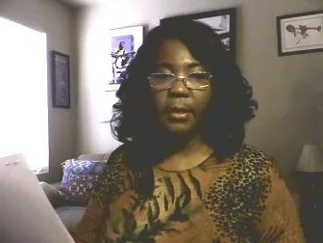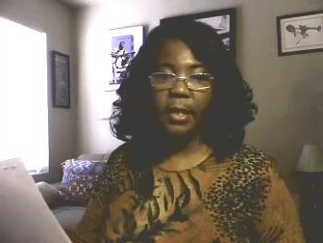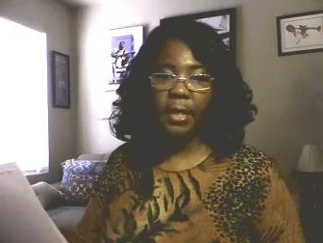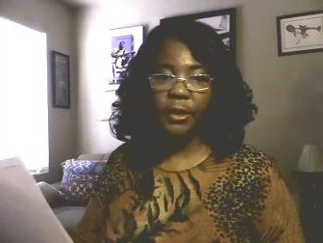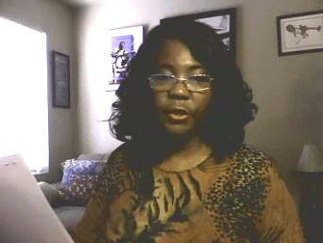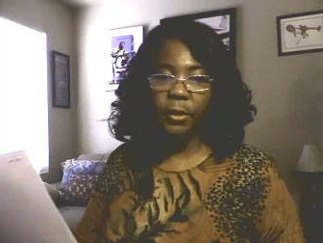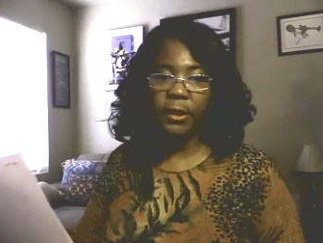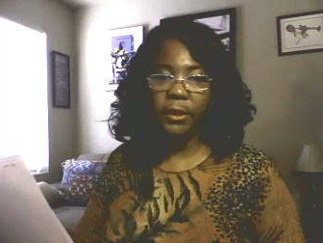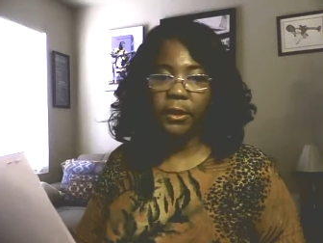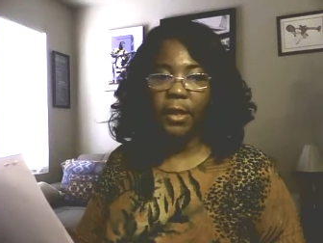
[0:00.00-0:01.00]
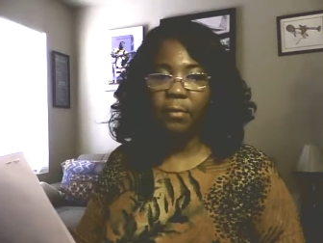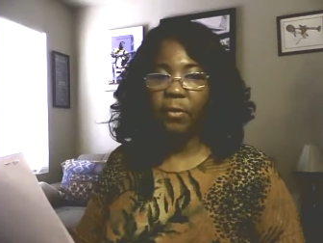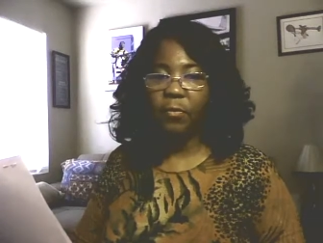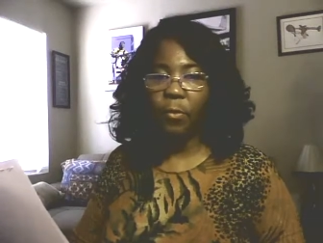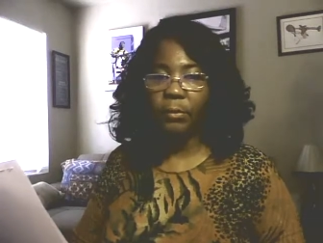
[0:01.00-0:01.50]
the instructions of the
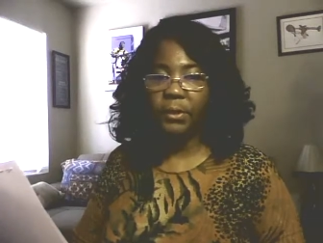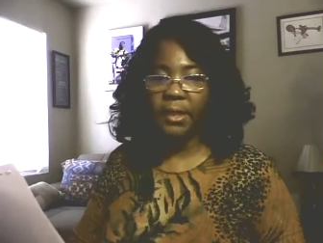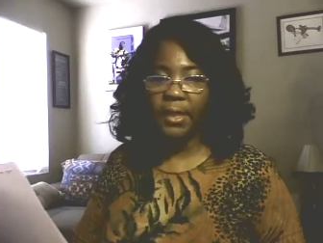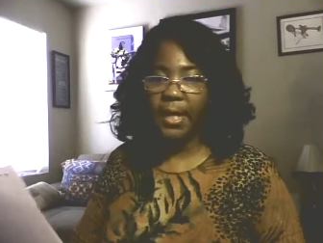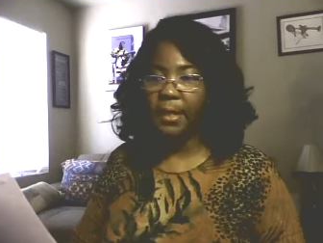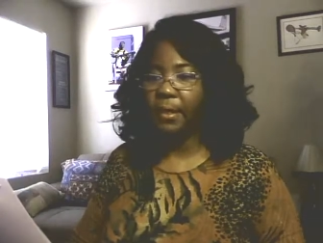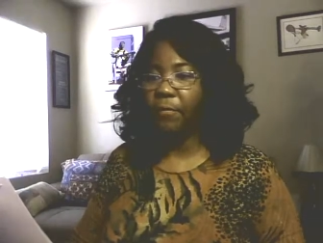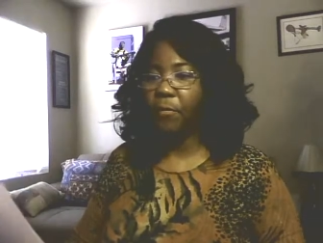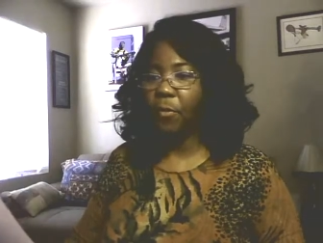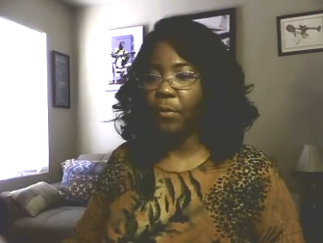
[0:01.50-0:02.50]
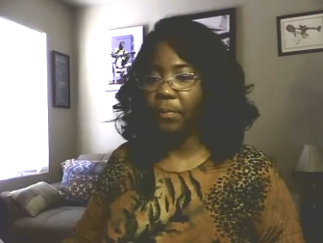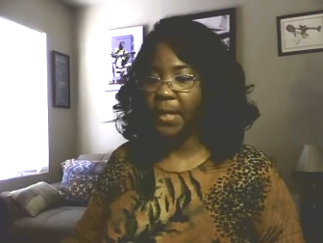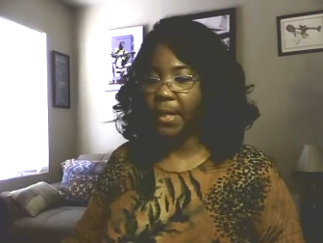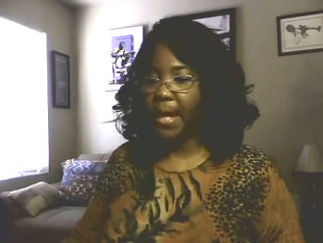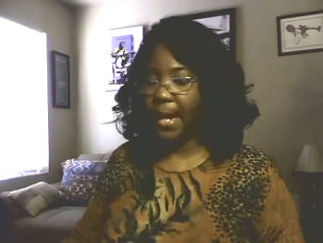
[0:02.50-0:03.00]
Form
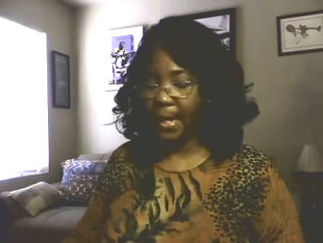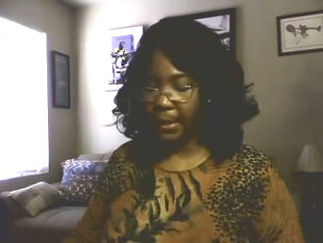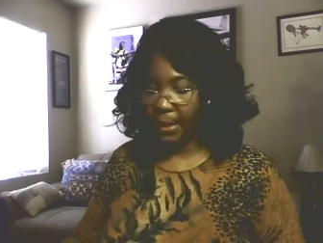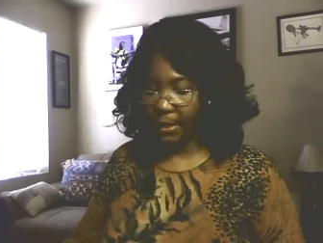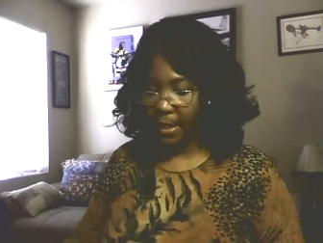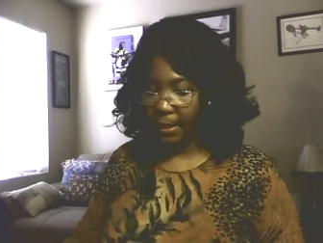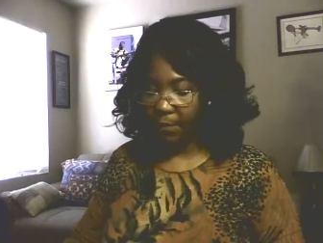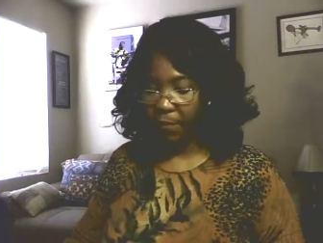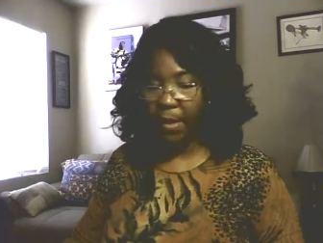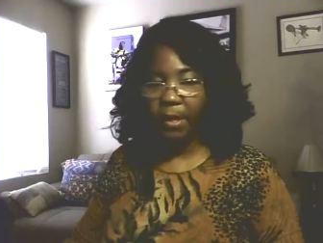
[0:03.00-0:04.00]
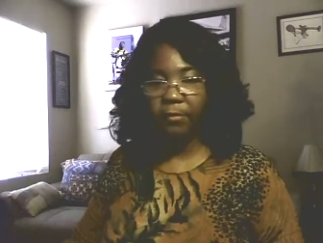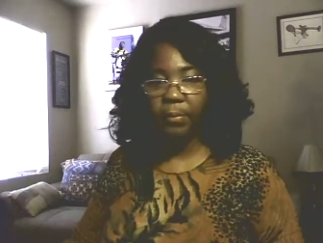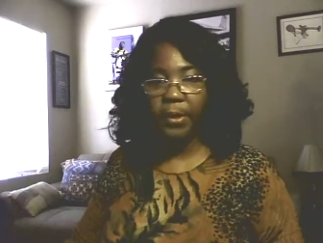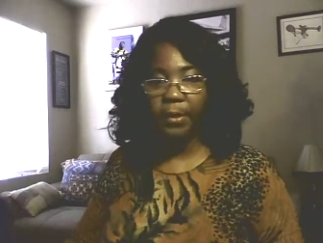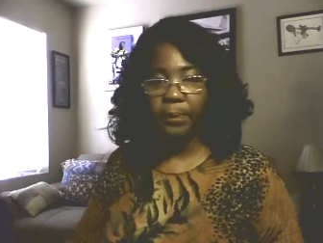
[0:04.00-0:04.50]
1094B and 1095B.